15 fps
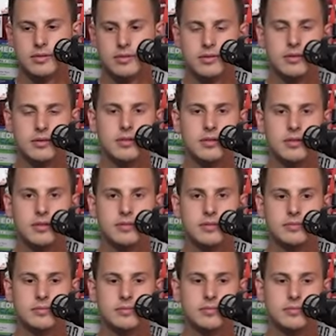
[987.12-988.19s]

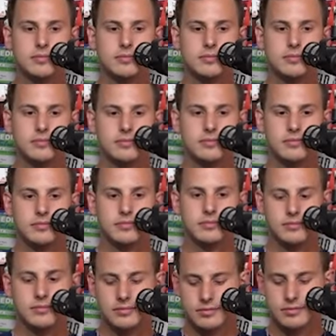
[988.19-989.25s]

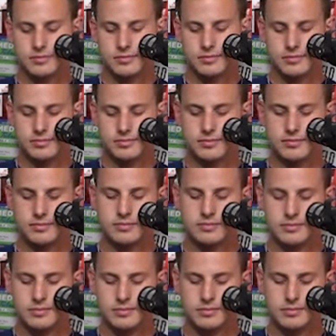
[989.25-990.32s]

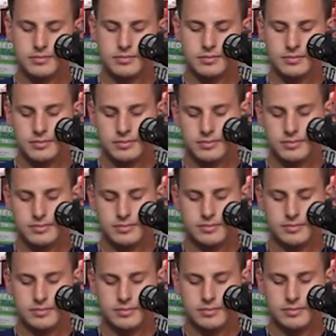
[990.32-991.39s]

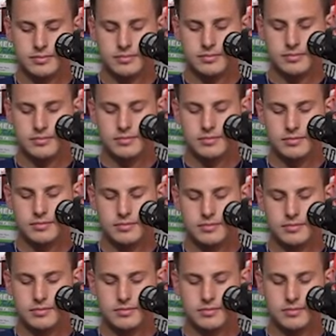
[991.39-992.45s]

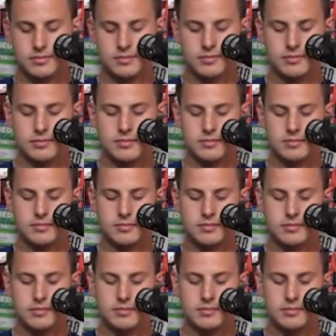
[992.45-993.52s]

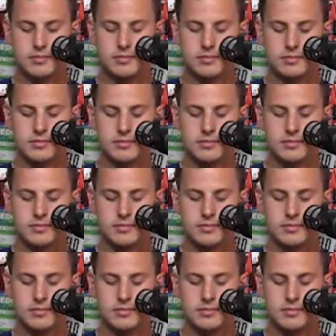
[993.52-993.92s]
[no speech]